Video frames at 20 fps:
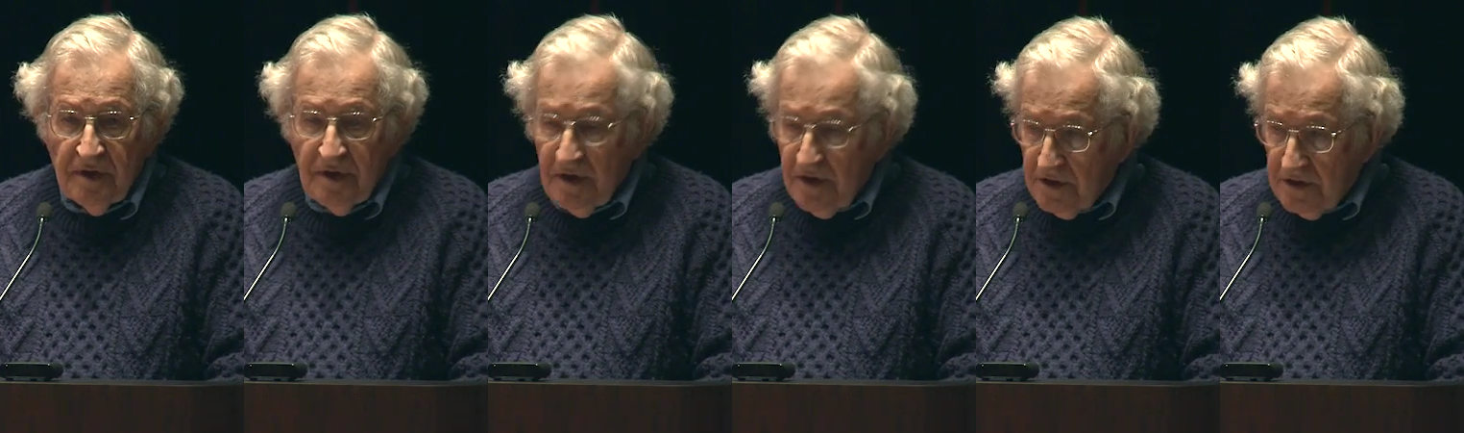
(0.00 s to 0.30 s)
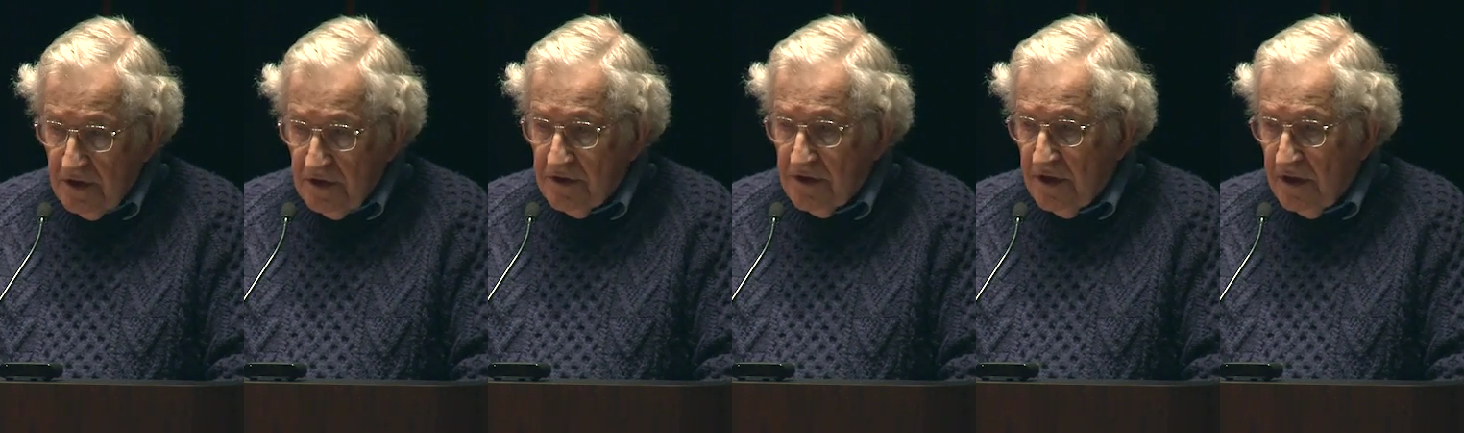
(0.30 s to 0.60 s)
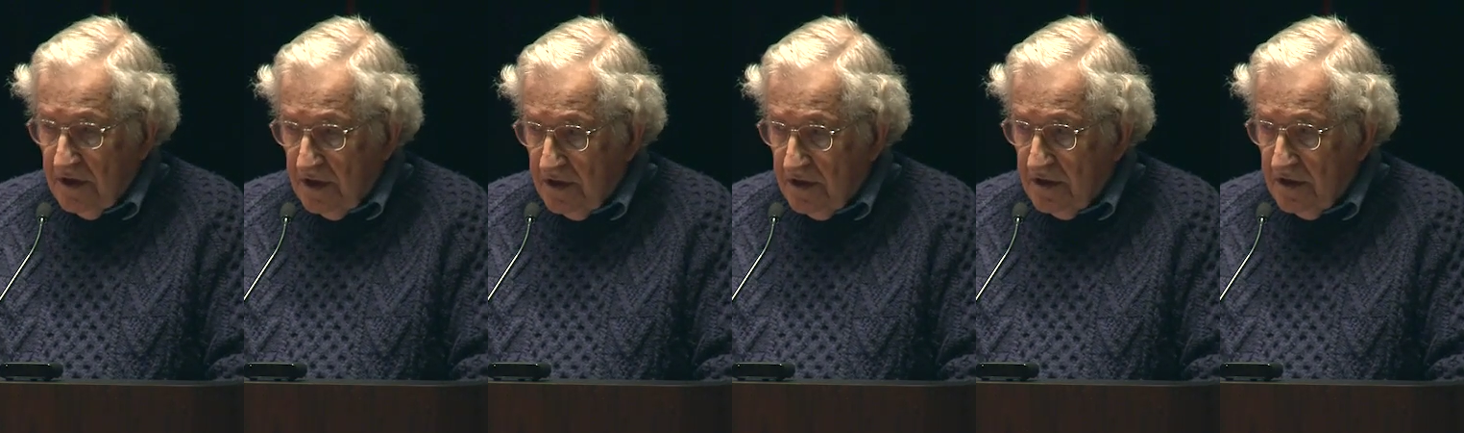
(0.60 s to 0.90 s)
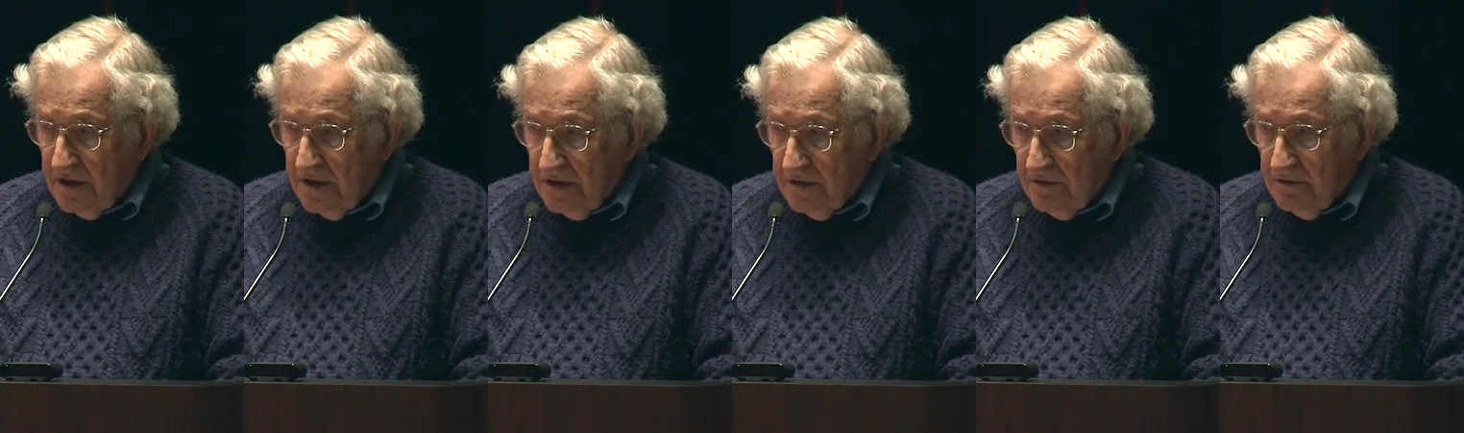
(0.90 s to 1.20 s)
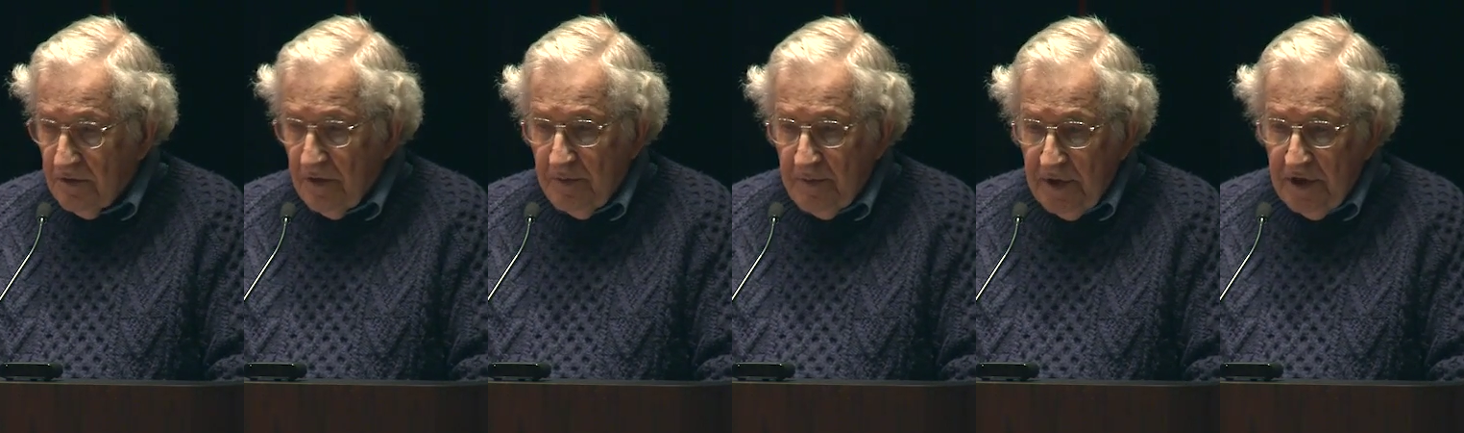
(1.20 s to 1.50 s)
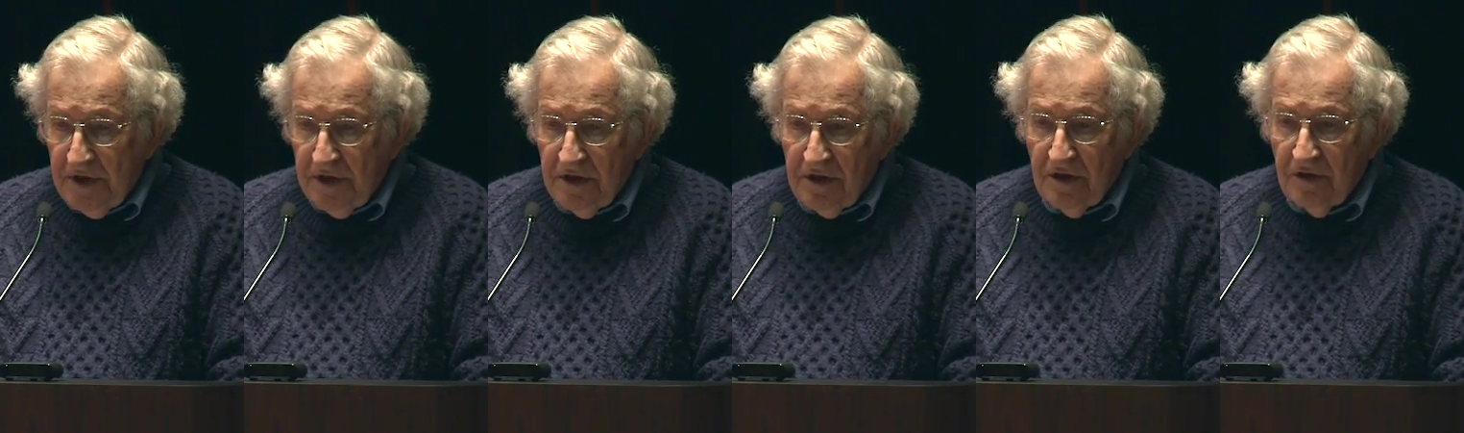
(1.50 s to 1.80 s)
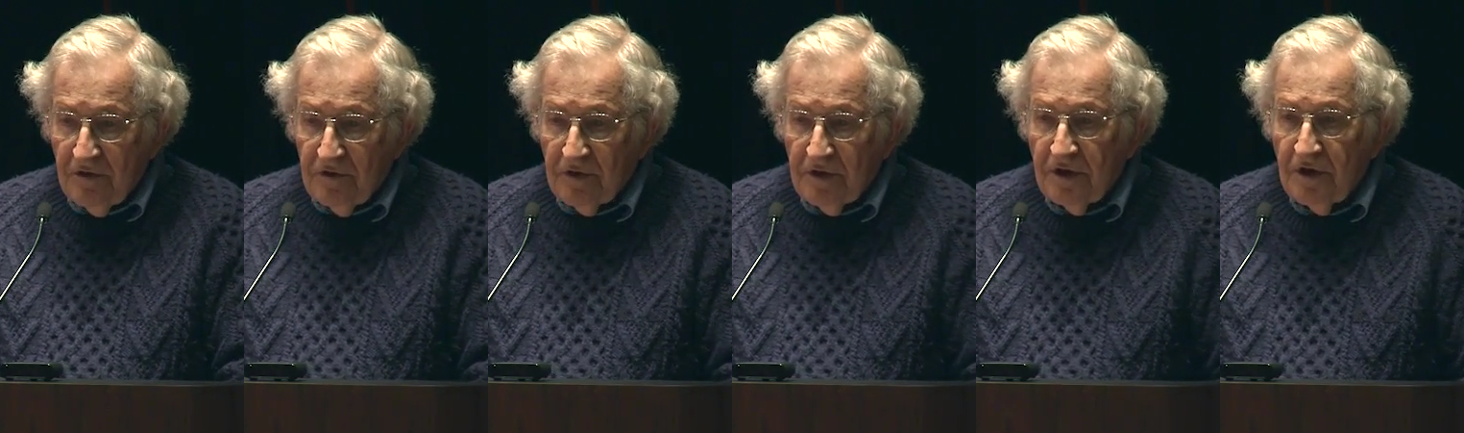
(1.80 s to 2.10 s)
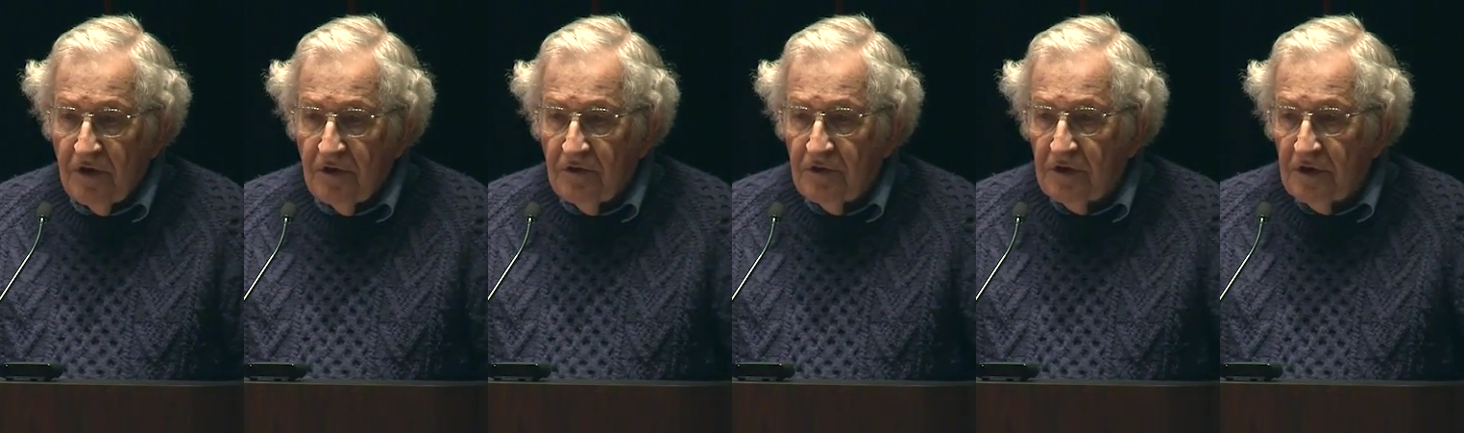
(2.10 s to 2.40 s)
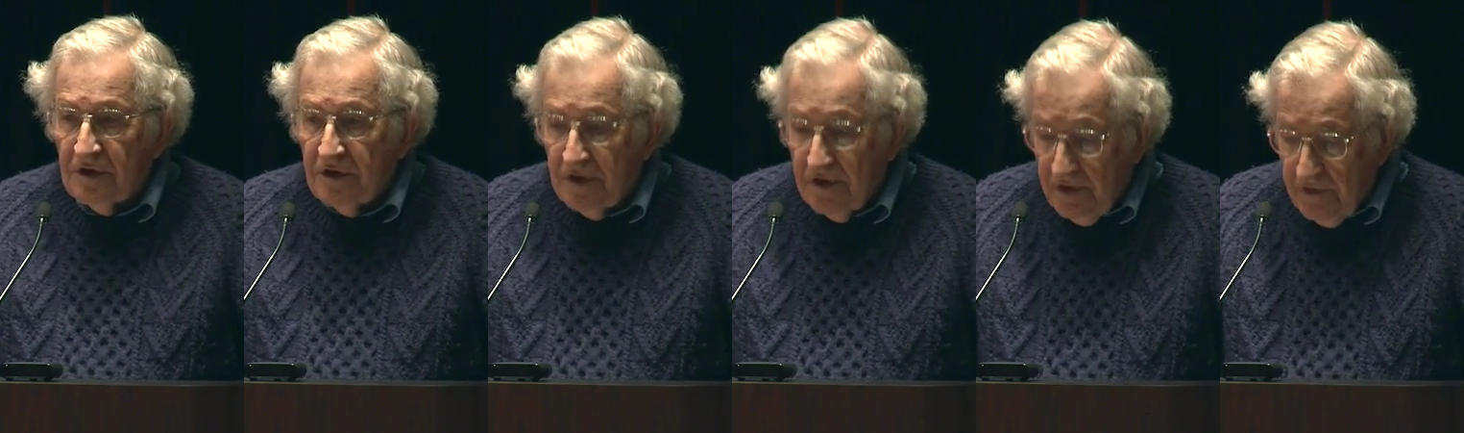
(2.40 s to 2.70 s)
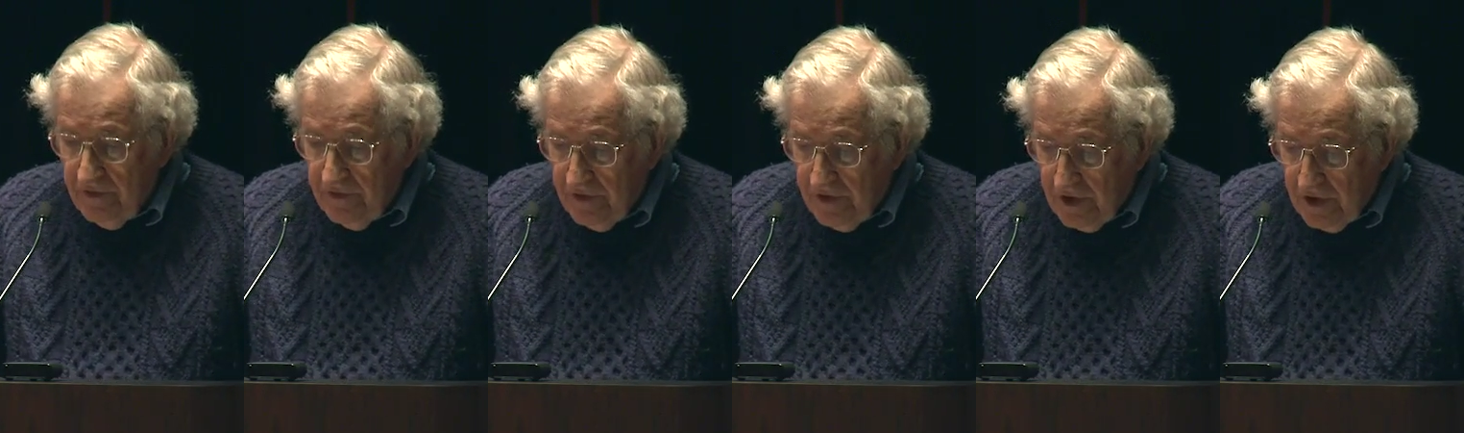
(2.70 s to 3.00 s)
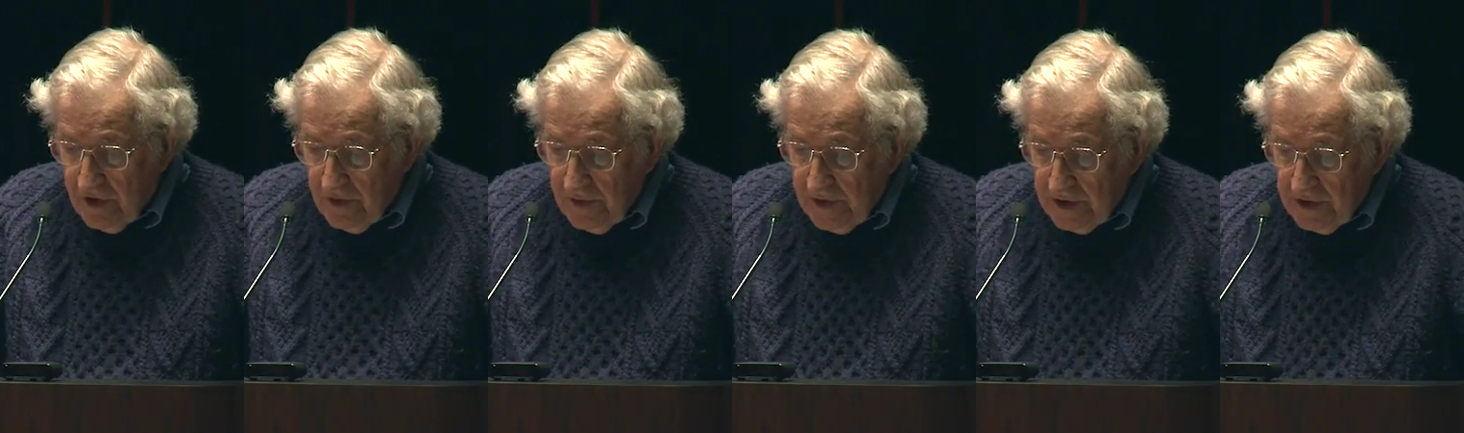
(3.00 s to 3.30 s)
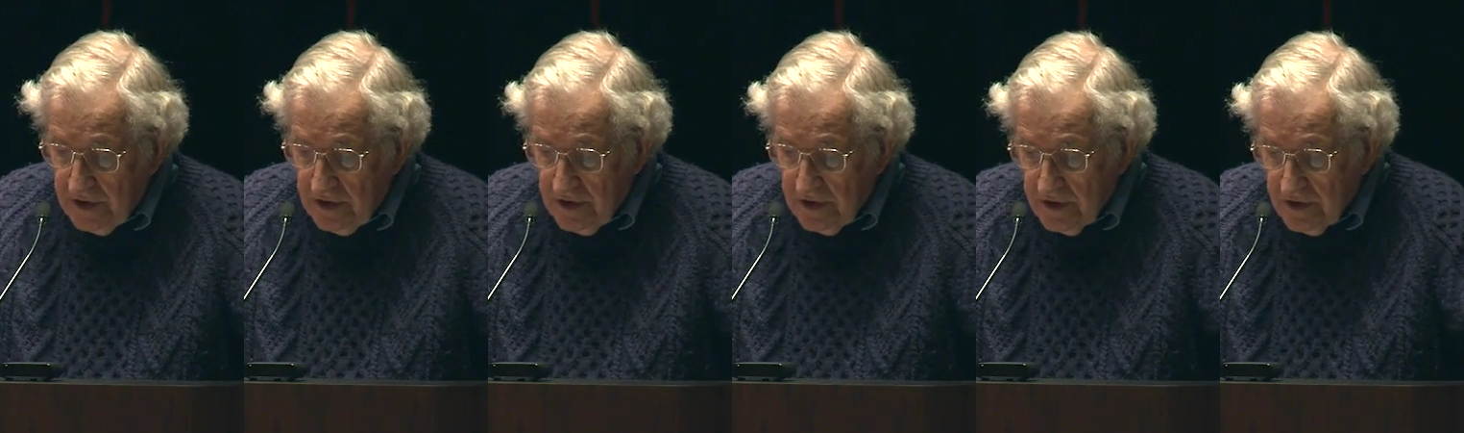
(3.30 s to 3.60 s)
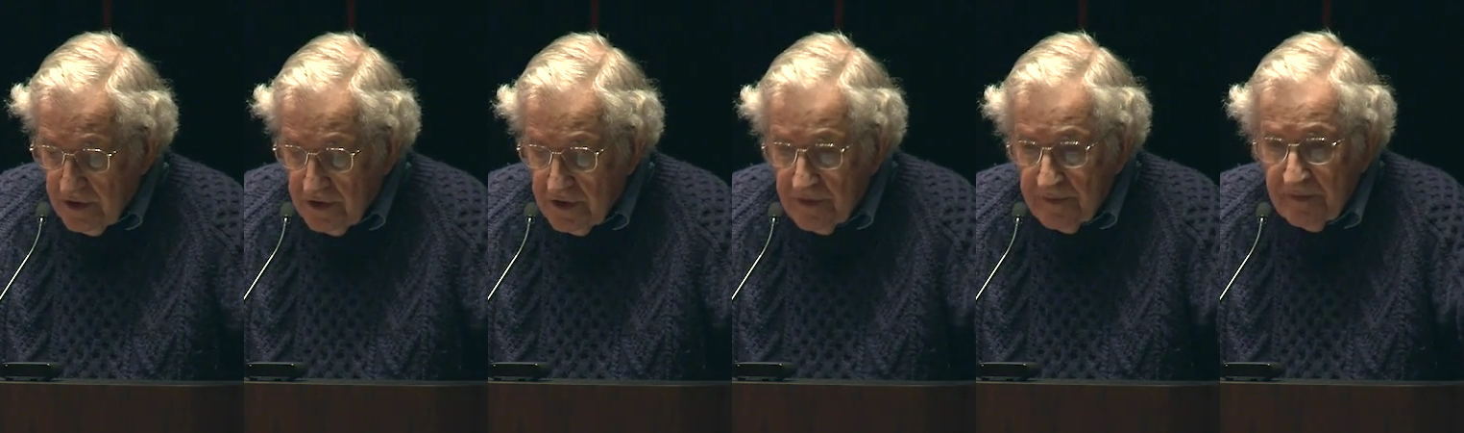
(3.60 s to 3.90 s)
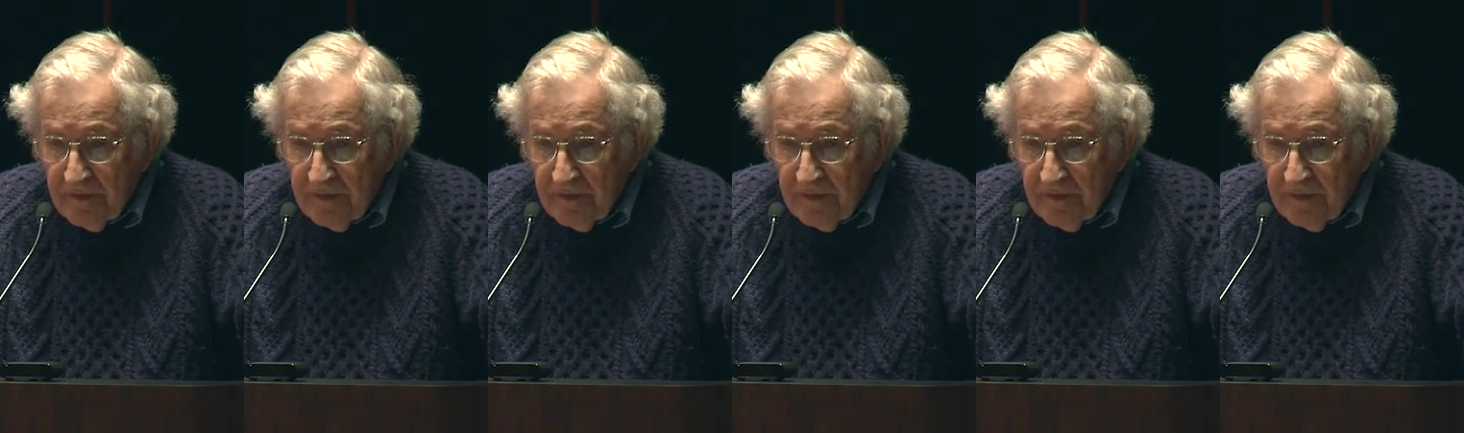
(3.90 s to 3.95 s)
As I say, they're repeated over and over in following years.